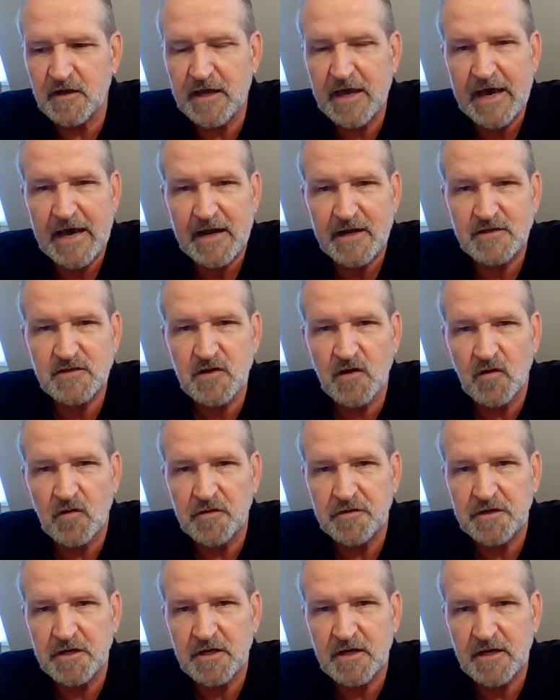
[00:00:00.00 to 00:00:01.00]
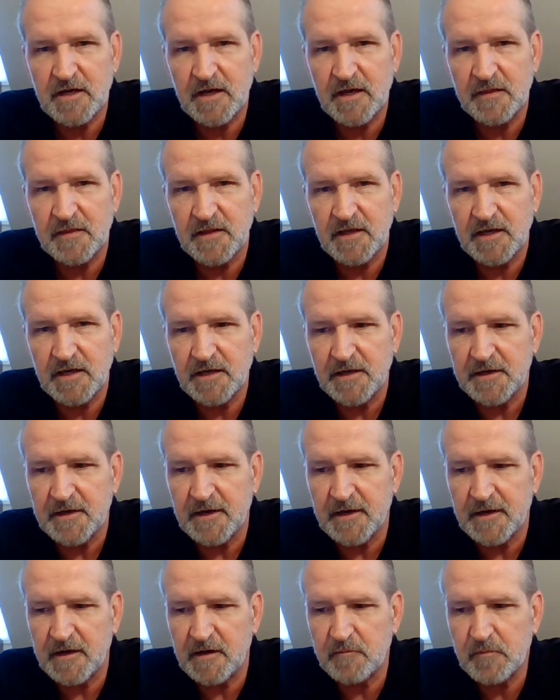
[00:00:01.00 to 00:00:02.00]
catatonia and the
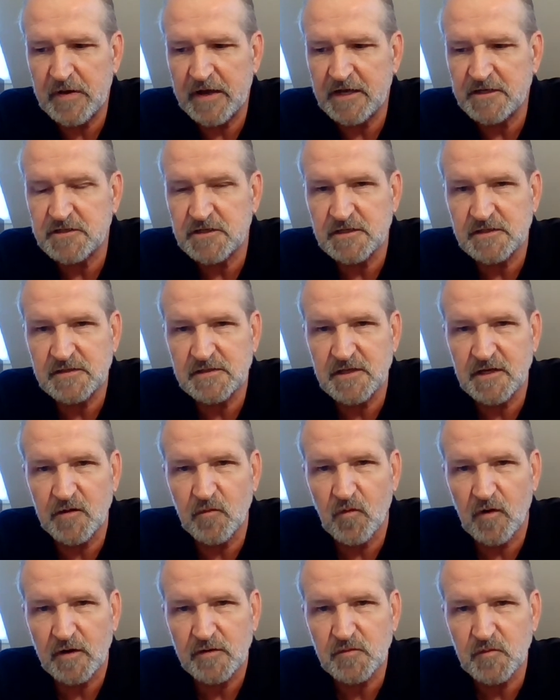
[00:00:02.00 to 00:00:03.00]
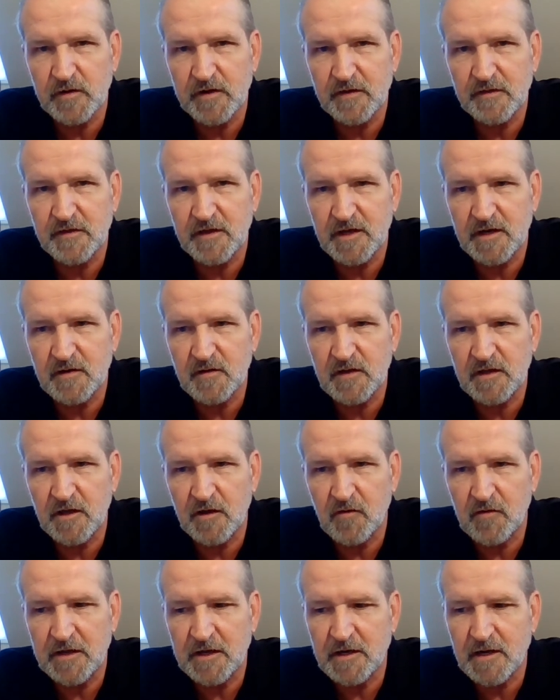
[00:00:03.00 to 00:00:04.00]
patients that he worked with that,
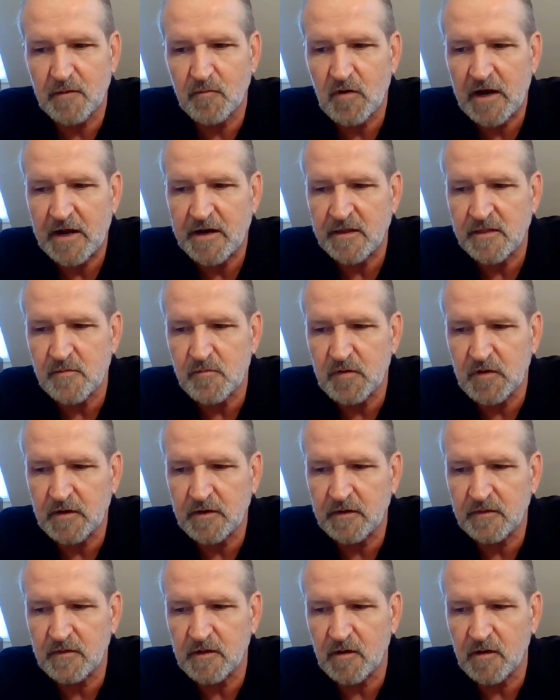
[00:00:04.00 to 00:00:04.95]
he ended up writing the book,